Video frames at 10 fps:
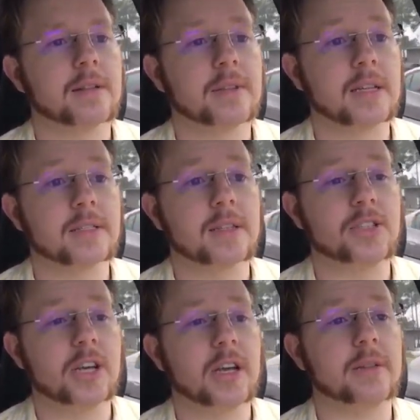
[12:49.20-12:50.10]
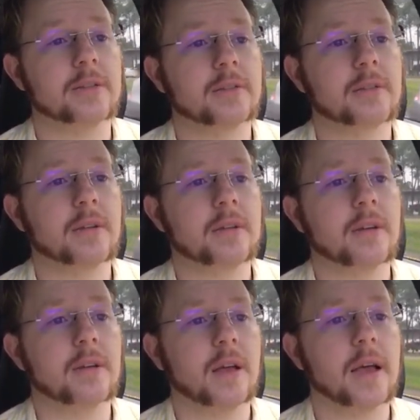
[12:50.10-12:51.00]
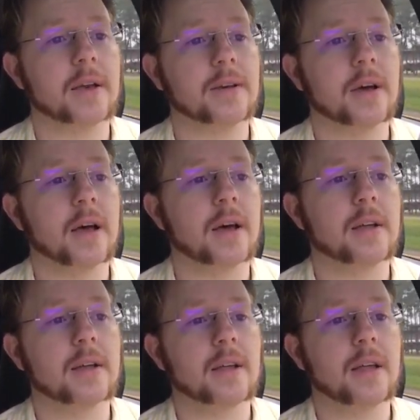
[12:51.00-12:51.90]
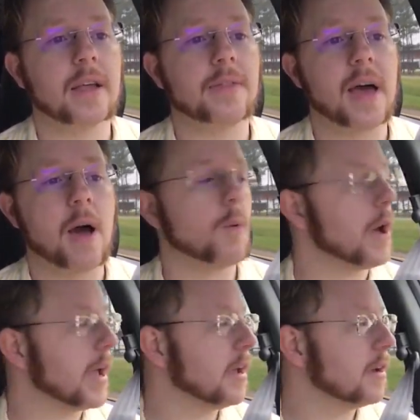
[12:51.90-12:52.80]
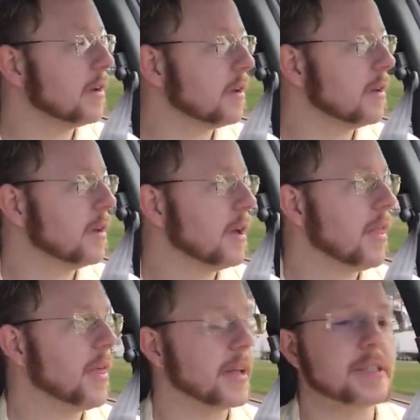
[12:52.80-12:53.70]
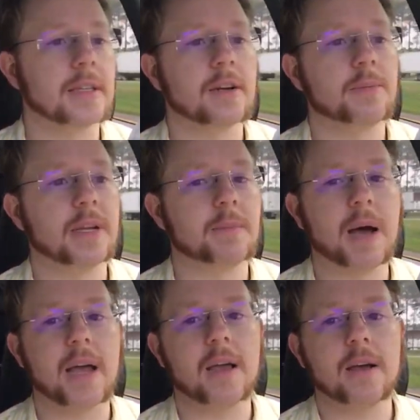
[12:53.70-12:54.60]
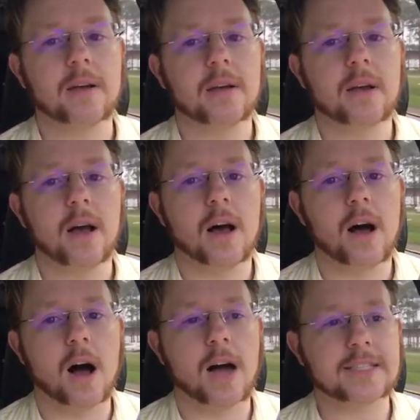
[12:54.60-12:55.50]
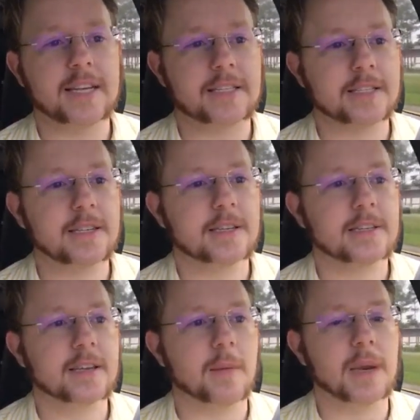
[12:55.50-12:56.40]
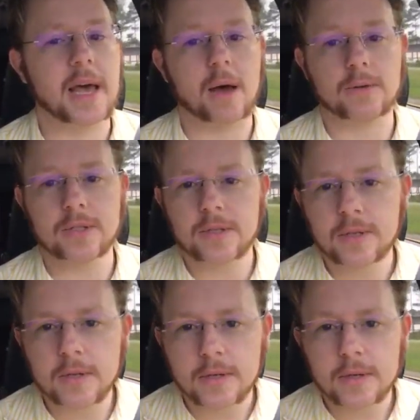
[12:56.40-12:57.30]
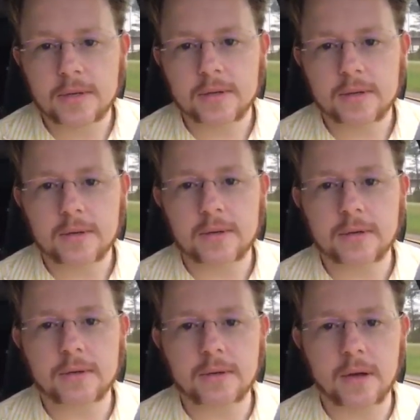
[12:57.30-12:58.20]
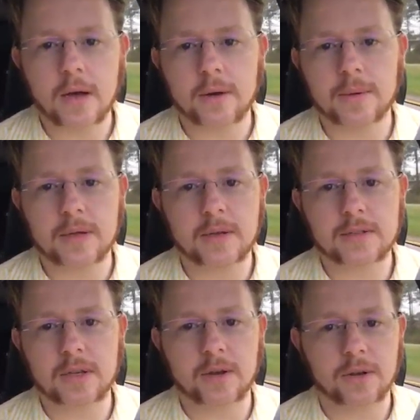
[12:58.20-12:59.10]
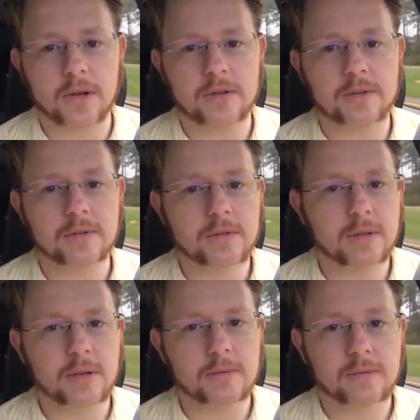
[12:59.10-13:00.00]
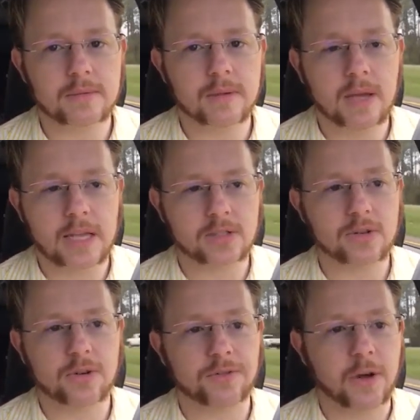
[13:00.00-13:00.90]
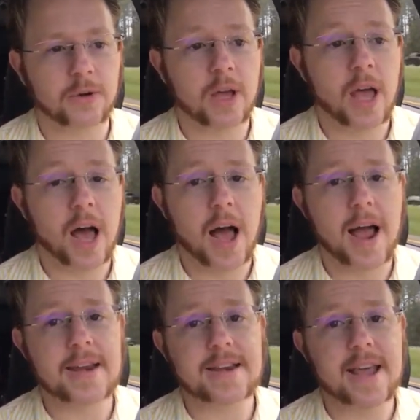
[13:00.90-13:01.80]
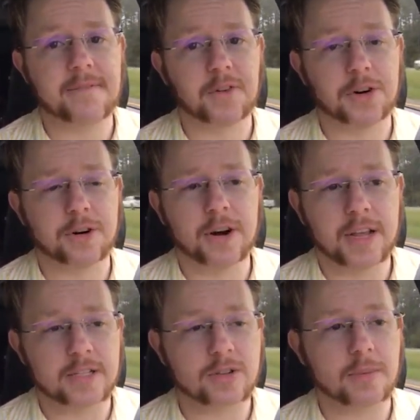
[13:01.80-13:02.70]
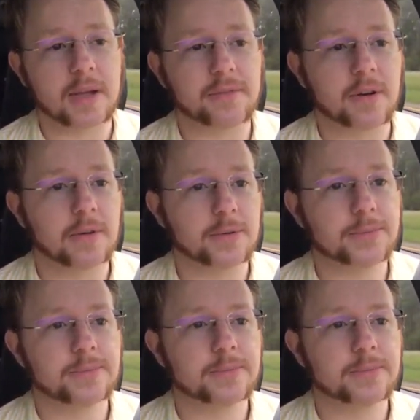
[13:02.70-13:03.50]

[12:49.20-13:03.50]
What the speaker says: That's legit. And in that way, that's a little bit of my autist coming out. Oh, no, it's all good. You can answer your phone. I never answer my phone.